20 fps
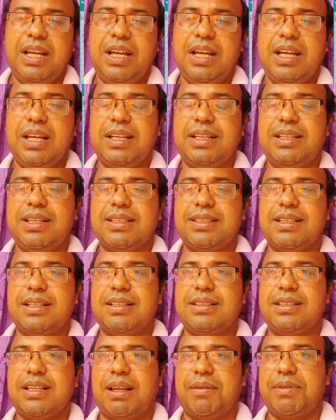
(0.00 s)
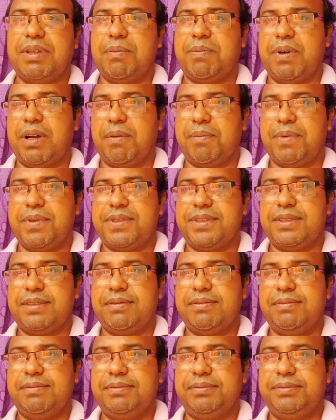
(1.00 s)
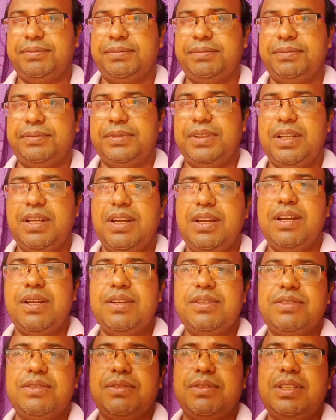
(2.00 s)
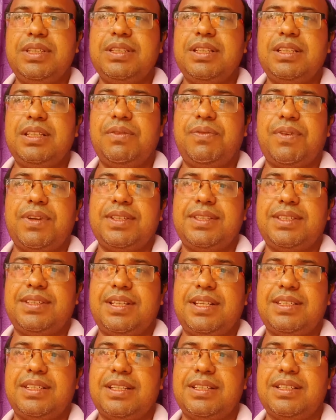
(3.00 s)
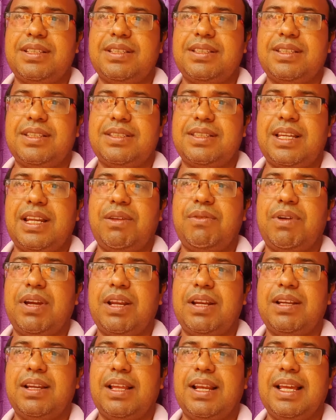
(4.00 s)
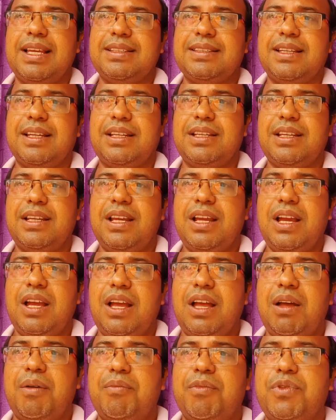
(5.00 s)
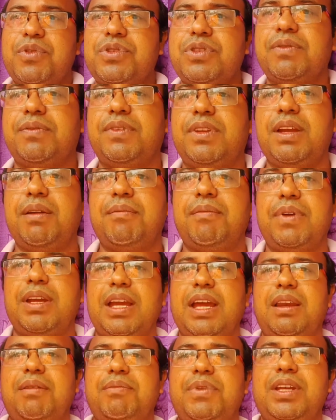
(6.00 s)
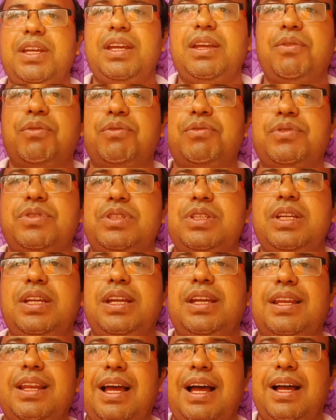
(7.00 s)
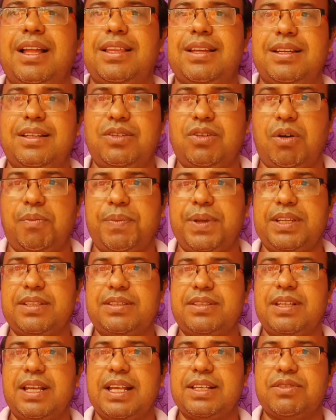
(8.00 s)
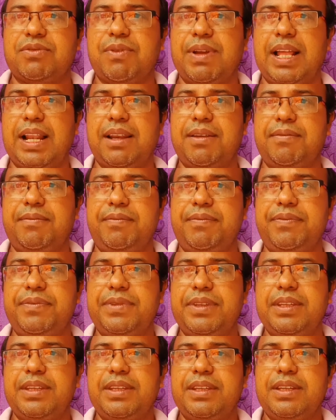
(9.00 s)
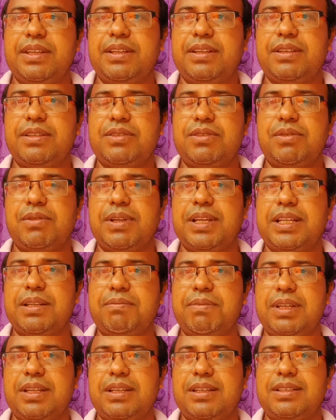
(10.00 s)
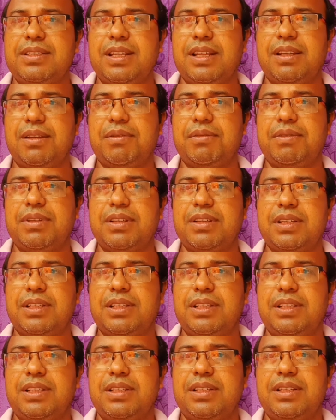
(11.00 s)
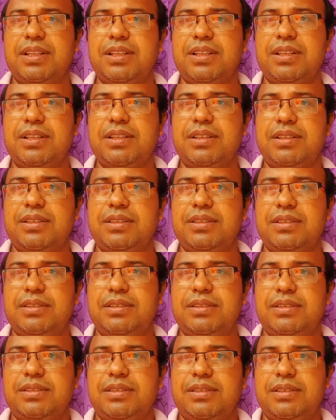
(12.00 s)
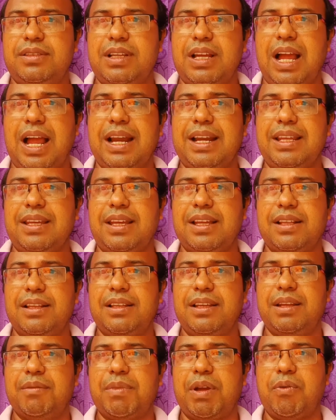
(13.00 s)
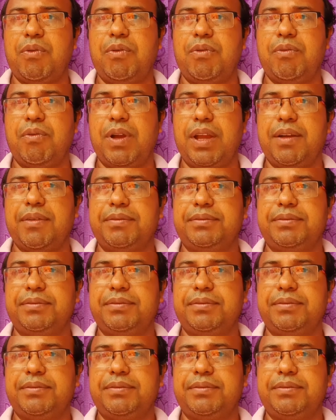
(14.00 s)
It doesn't serve the purpose. So these are the phrases and sentences, and you can realize that most of them can be used in other topics as well. So let me tell you the article in my own way.